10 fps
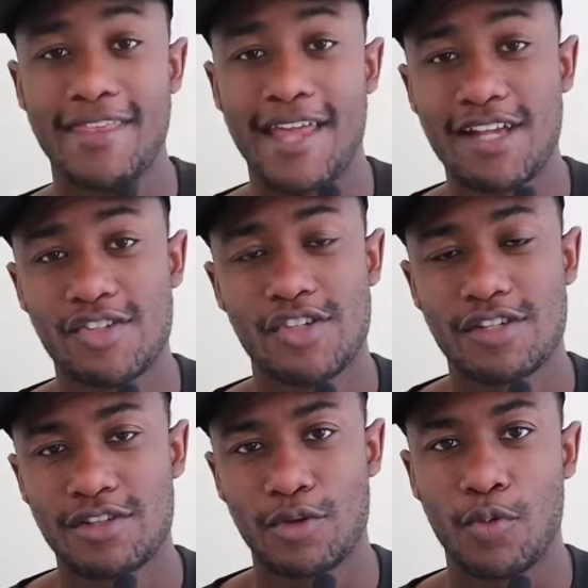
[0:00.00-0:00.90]
And that's
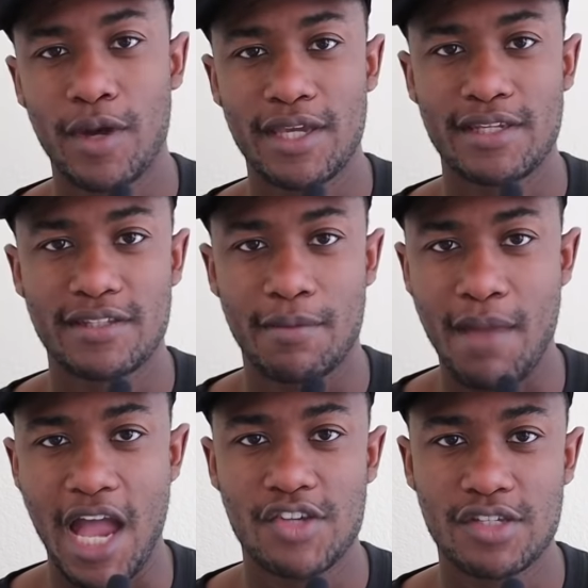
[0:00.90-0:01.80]
just the waste.
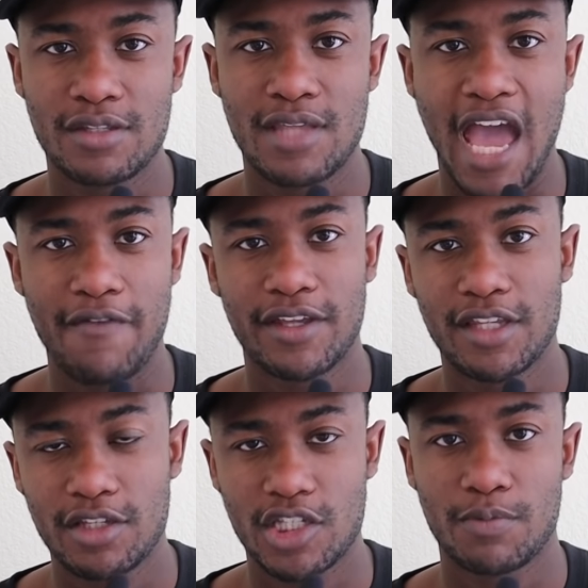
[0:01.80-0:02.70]
Imagine having
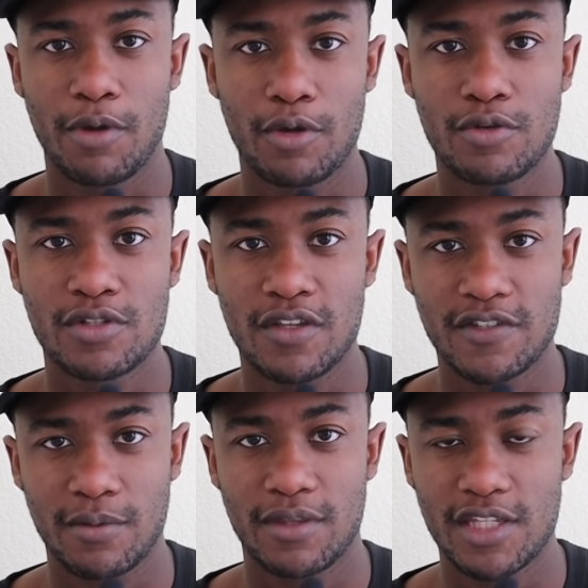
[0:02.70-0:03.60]
to dispose of
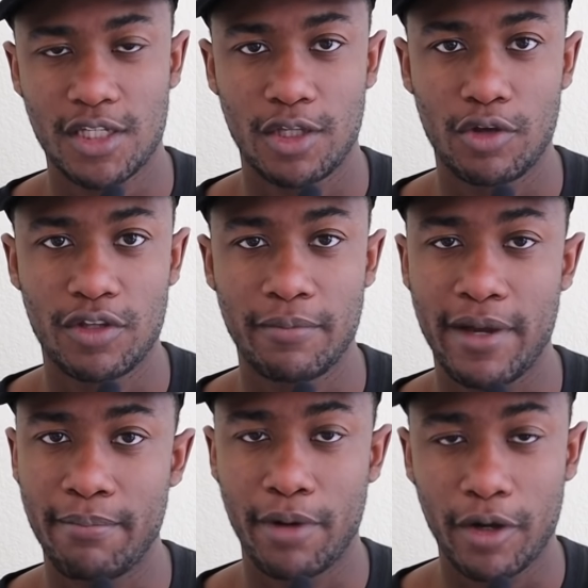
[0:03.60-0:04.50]
some of this clothing
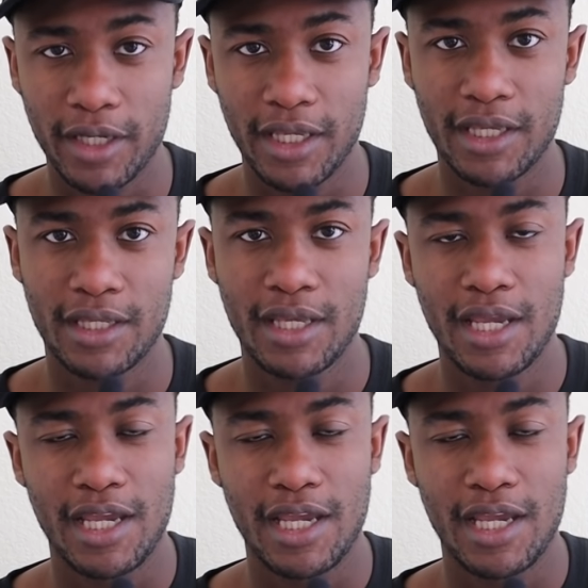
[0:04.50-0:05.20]
by burning it,